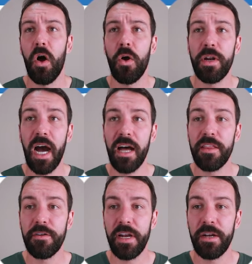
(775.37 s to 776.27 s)
On
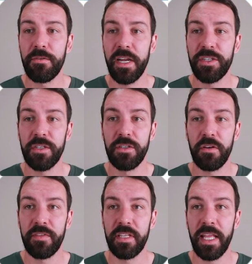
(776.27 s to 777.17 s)
other iterations
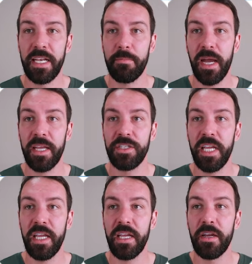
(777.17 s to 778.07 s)
of the landing page
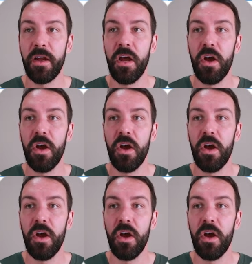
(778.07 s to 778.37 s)
here,